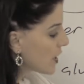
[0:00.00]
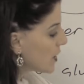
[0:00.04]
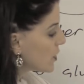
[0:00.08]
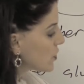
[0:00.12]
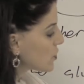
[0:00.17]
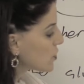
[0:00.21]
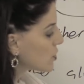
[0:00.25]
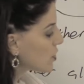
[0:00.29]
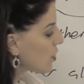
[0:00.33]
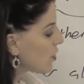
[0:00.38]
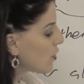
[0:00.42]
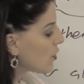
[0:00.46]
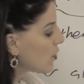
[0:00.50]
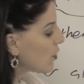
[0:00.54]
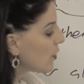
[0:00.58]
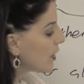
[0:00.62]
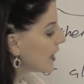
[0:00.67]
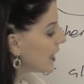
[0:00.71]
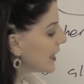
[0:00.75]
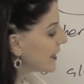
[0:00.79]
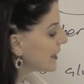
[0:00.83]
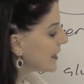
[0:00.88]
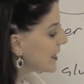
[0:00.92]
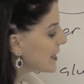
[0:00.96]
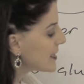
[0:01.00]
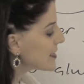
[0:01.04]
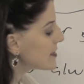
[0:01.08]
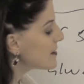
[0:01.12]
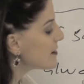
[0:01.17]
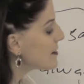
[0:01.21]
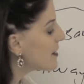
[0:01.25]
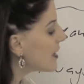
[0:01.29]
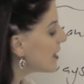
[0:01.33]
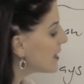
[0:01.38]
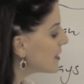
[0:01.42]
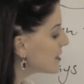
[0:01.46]
So it is
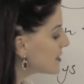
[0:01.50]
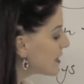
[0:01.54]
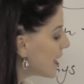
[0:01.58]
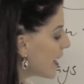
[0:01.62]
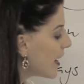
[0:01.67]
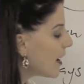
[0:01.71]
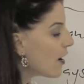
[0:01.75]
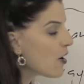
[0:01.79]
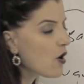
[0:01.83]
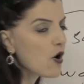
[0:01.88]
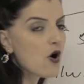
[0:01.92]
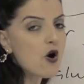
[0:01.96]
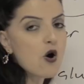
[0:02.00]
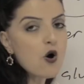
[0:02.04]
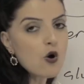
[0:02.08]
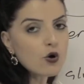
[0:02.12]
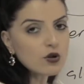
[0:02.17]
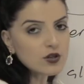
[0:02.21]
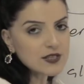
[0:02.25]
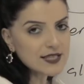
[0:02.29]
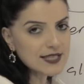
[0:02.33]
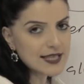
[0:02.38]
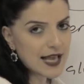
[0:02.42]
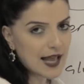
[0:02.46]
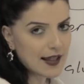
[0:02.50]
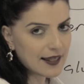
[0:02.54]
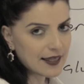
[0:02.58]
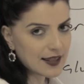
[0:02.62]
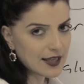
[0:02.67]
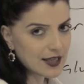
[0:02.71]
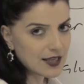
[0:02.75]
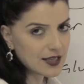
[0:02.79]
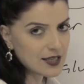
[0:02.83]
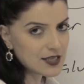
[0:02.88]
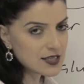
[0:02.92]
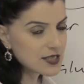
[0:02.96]
not a whole
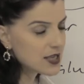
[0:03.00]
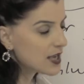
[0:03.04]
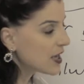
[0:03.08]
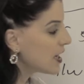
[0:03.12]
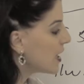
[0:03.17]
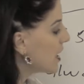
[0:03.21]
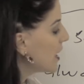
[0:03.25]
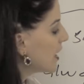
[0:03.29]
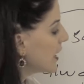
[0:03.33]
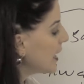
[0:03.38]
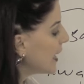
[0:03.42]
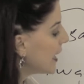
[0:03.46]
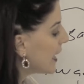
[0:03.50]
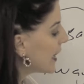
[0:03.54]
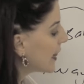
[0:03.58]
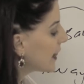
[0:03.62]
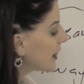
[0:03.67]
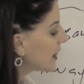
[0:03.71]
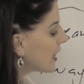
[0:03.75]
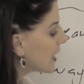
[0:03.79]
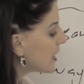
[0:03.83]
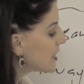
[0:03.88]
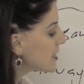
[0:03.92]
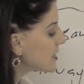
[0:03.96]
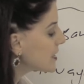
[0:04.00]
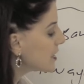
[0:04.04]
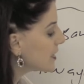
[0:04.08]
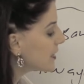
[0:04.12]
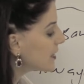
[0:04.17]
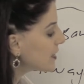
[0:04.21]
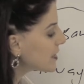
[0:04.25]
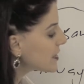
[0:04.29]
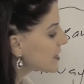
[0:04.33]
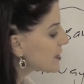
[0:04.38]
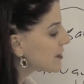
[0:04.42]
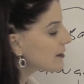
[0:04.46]
sentence. It
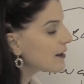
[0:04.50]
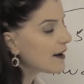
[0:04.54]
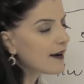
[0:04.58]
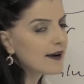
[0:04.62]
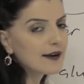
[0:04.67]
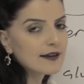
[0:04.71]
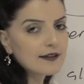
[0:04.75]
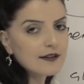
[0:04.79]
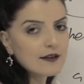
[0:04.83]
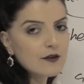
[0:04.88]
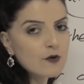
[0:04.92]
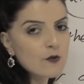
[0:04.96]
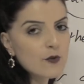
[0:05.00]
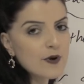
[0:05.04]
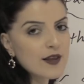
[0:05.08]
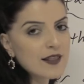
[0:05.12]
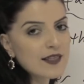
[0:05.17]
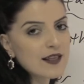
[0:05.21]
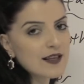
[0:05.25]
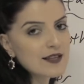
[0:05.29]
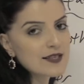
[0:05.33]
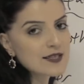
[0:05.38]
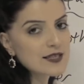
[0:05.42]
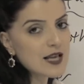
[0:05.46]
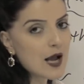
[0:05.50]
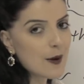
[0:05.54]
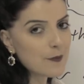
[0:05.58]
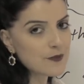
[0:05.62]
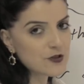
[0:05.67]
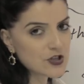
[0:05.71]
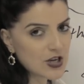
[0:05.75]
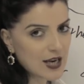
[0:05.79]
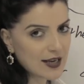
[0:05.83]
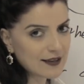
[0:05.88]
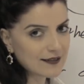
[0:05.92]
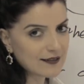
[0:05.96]
doesn't start with a
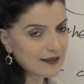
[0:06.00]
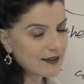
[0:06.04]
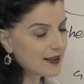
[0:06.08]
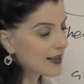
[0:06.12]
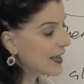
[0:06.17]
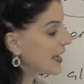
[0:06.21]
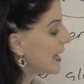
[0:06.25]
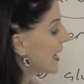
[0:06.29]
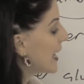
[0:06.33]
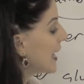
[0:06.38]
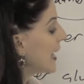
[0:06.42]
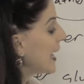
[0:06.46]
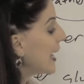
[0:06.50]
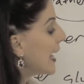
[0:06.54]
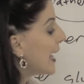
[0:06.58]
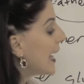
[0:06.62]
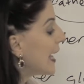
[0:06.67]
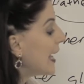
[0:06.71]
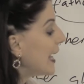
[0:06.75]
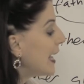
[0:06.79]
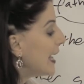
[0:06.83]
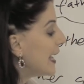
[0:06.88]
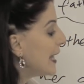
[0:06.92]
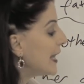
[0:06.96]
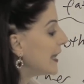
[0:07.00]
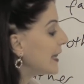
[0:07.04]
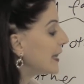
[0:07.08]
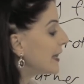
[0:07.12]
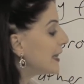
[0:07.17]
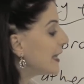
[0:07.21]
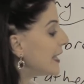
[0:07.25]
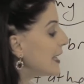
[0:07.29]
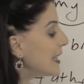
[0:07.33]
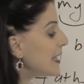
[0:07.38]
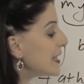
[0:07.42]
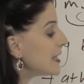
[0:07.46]
subject.
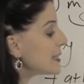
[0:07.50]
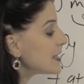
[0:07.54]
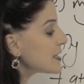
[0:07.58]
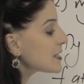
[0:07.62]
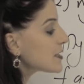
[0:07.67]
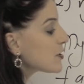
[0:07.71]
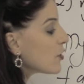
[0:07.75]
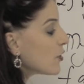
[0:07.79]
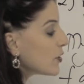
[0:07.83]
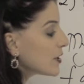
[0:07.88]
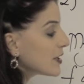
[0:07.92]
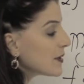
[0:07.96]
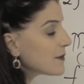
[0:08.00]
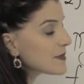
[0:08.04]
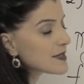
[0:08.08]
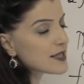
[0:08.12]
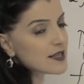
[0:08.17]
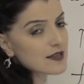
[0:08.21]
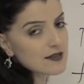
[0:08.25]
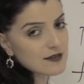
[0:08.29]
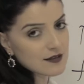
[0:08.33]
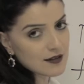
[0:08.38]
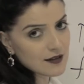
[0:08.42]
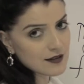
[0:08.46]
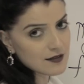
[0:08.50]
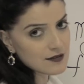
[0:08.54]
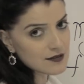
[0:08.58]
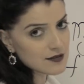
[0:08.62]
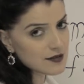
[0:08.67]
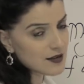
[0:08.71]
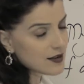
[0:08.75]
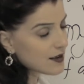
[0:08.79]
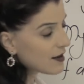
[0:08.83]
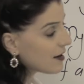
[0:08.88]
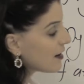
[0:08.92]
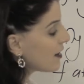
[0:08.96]
In these
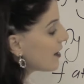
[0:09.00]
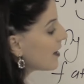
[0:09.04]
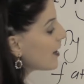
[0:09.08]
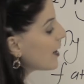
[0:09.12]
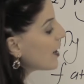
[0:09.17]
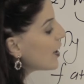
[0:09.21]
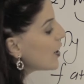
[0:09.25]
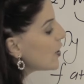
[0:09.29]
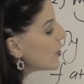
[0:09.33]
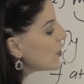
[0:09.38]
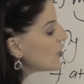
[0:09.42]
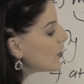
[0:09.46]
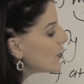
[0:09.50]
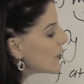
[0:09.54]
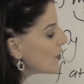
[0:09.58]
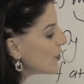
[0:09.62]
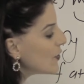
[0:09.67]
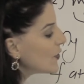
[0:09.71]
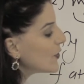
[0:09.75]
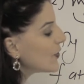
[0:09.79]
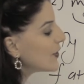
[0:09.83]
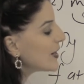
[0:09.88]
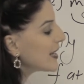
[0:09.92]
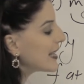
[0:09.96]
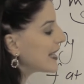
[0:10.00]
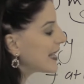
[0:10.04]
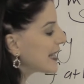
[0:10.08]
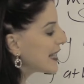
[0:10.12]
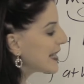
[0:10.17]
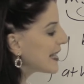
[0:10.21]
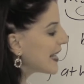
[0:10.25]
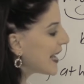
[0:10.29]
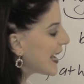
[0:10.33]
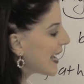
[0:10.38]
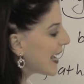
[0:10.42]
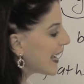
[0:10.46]
circumstances, you
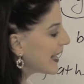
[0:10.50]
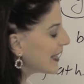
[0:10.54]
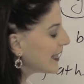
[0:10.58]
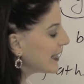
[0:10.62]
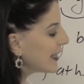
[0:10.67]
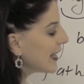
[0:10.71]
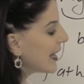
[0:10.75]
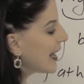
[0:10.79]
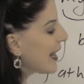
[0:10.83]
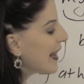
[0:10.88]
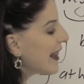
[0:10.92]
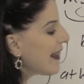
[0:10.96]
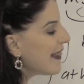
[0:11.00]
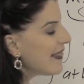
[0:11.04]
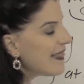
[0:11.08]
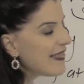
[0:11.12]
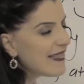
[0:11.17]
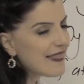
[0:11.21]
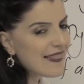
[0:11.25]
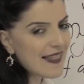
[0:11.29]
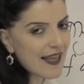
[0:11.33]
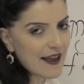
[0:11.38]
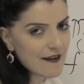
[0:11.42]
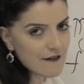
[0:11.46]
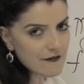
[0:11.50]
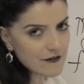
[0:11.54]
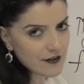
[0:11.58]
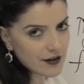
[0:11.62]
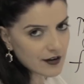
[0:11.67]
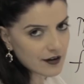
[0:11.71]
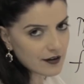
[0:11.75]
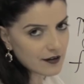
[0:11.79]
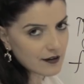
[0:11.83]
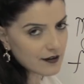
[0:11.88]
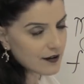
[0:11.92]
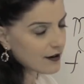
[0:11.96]
can
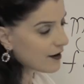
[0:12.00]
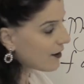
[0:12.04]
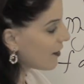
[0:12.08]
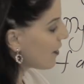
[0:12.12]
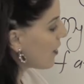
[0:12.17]
never